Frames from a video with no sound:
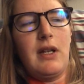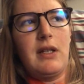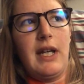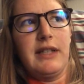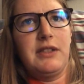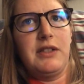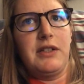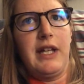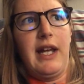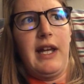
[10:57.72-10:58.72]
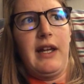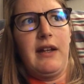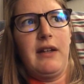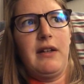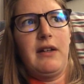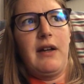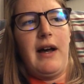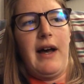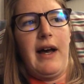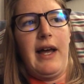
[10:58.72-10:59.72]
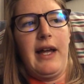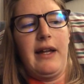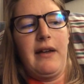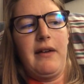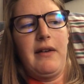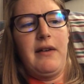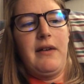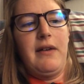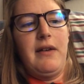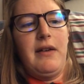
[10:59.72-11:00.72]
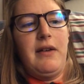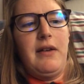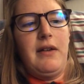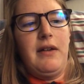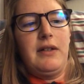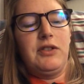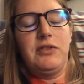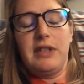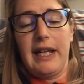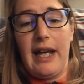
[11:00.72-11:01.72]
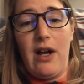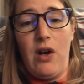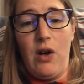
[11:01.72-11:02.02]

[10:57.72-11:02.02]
Yesterday, as soon as I got